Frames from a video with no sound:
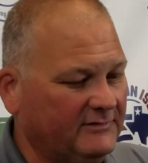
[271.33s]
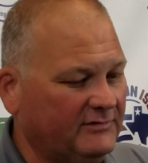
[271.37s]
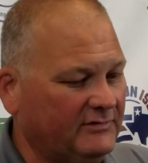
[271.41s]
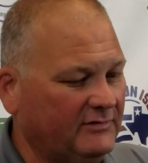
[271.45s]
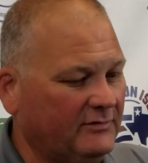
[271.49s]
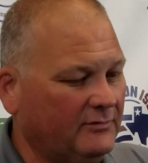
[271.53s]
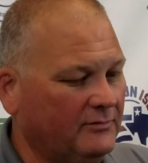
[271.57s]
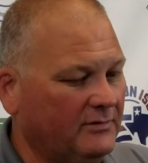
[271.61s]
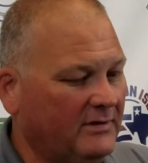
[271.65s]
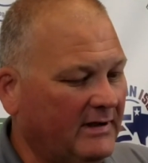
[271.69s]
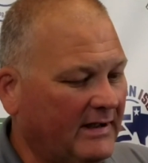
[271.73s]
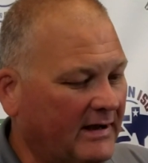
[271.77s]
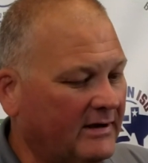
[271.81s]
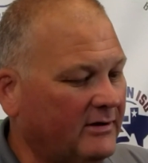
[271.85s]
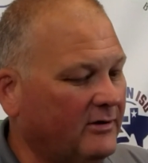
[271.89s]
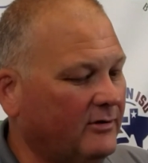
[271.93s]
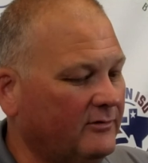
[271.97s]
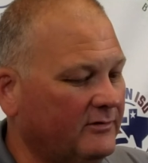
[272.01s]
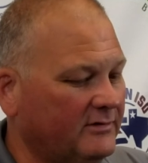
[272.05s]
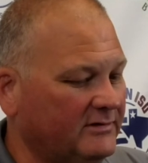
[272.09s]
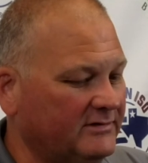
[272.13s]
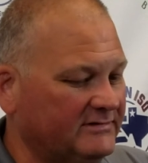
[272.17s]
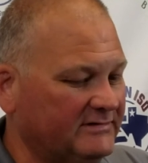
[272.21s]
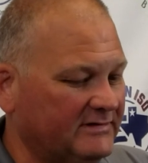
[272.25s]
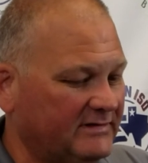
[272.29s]
So I
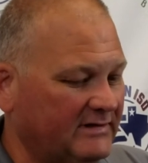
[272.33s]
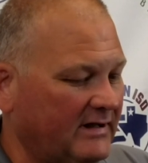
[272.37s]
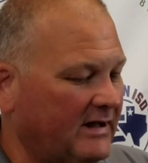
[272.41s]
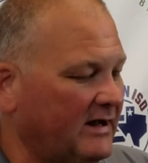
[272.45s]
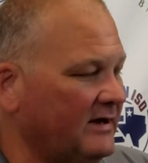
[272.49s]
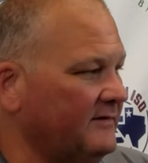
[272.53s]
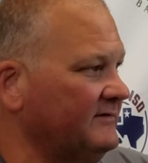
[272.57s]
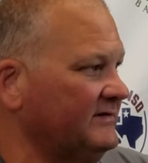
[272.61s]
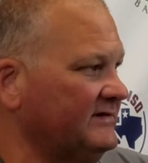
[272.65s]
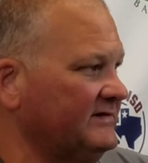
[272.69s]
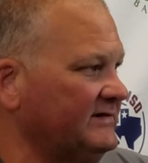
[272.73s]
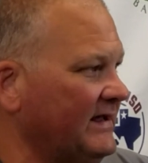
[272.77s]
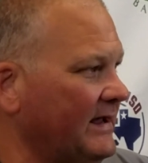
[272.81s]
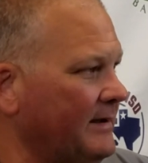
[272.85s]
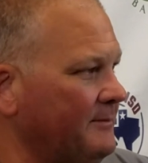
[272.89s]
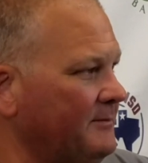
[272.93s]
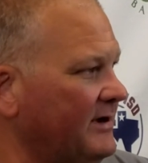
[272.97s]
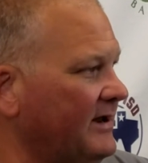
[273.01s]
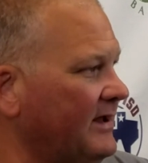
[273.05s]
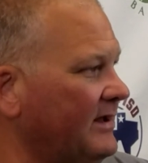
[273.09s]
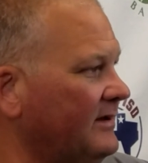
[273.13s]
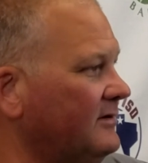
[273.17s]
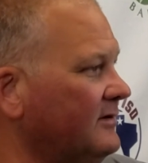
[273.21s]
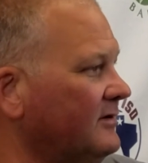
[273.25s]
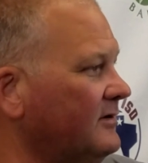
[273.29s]
know there's a lot of
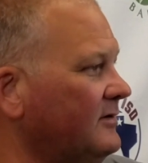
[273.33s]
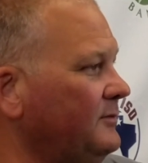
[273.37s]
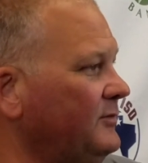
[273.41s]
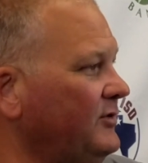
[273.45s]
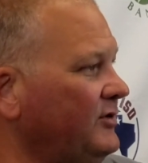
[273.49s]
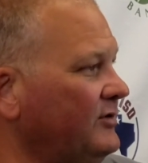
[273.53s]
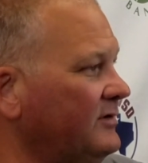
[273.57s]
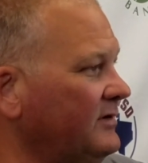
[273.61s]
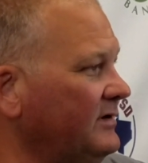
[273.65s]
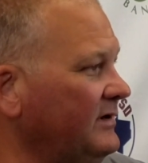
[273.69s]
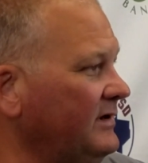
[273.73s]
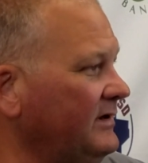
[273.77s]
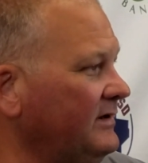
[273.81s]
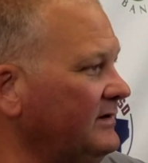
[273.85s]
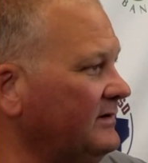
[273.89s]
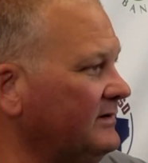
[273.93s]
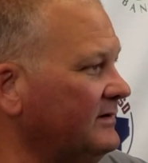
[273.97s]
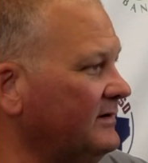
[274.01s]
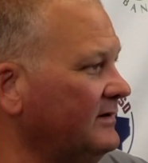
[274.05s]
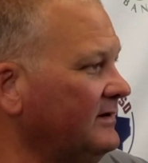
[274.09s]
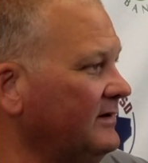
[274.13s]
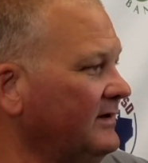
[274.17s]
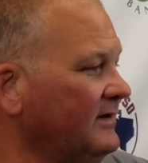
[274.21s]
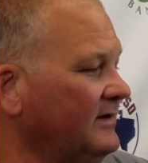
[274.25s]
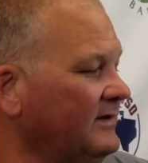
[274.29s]
excitement out in the community,
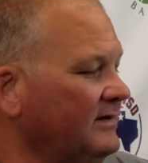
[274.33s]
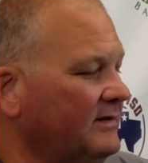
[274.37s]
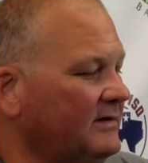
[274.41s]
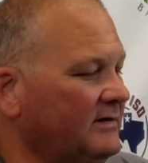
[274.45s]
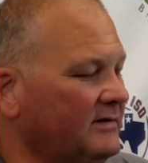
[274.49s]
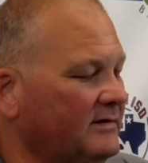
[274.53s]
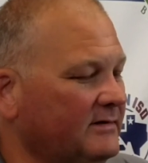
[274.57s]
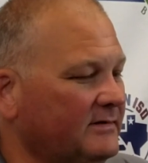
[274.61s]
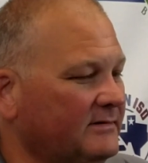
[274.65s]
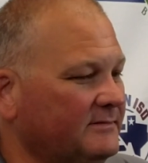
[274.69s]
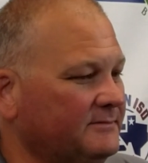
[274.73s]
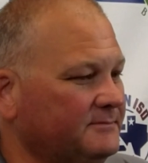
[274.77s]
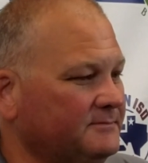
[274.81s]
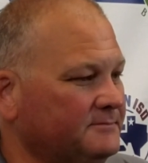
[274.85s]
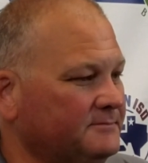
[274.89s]
and